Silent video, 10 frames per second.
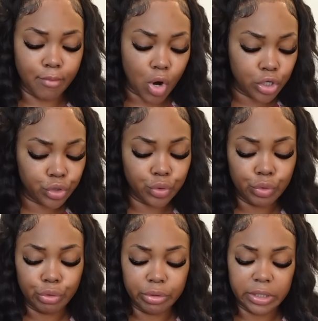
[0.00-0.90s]

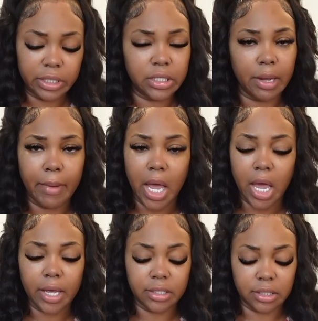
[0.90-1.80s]
Marshalls, TJ
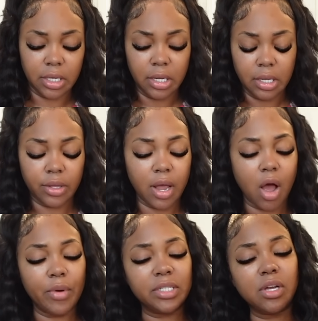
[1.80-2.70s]
Maxx. They
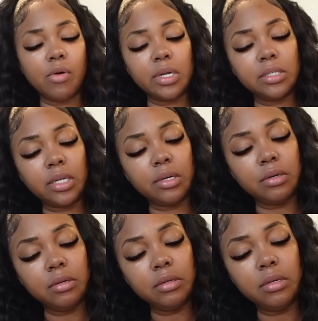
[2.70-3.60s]
always go on sale.